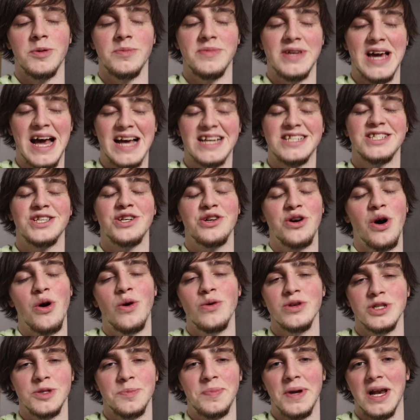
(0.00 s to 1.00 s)
them. Yes, the
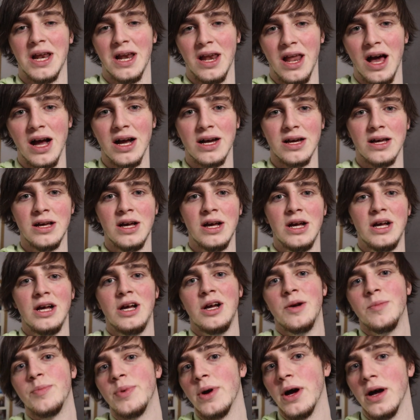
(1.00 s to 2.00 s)
goal was a bit of luck,
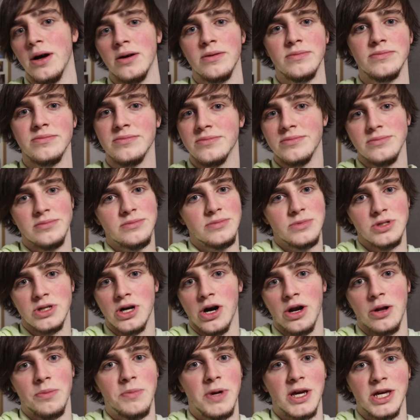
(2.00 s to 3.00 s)
but you
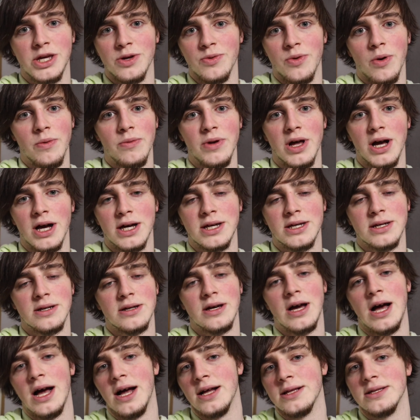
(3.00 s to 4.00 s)
got to make your own luck.
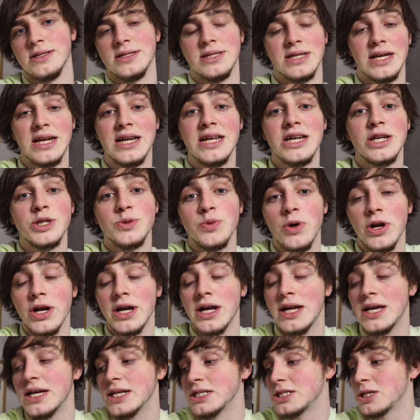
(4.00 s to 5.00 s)
And it is what
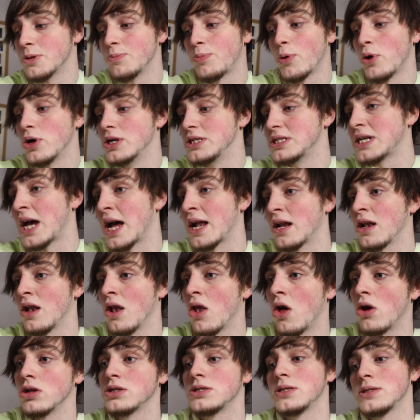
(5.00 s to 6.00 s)
it is. The boys had
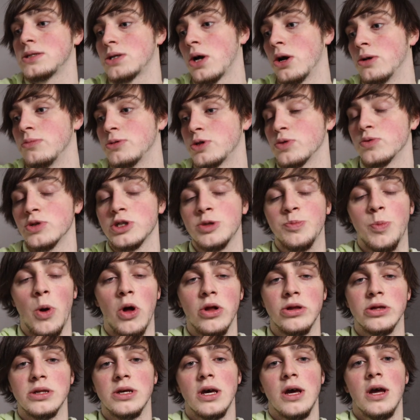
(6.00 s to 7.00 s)
lots of time to
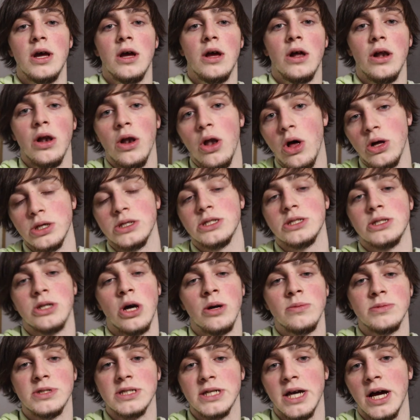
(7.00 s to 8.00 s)
respond. Lots of
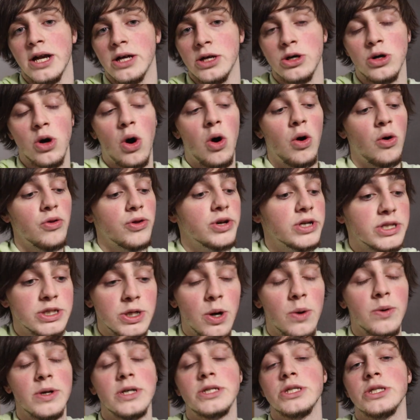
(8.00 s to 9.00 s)
time to get a goal. There's
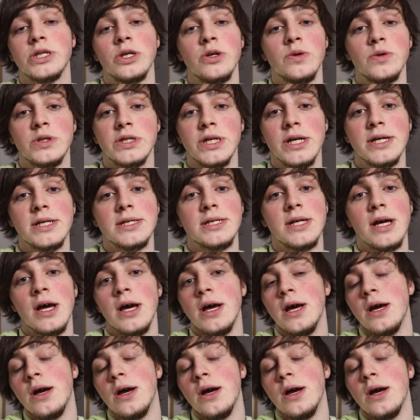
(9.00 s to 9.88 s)
no excuses.